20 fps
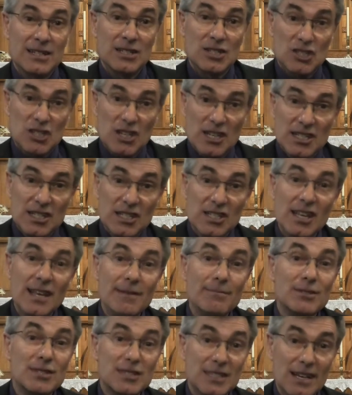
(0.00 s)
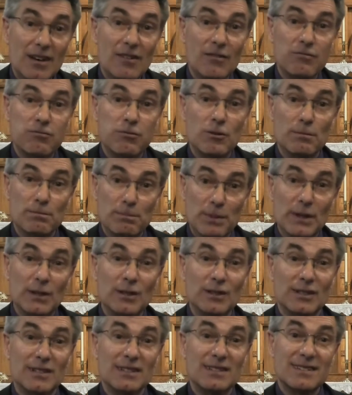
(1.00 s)
Jesus himself would
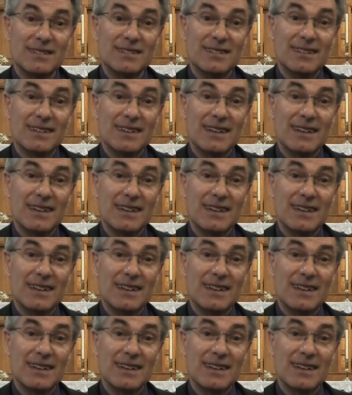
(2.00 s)
build it,